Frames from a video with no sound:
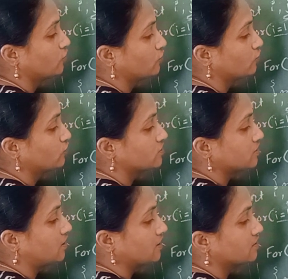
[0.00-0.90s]
2
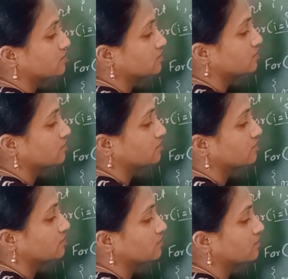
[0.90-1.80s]
stars,
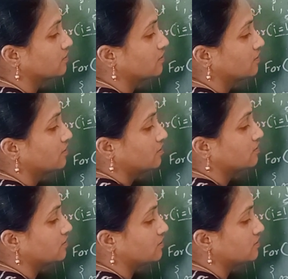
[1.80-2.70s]

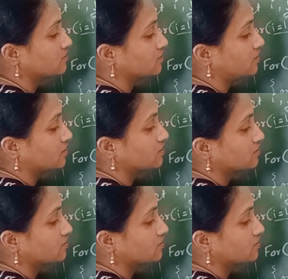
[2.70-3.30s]
3 stars,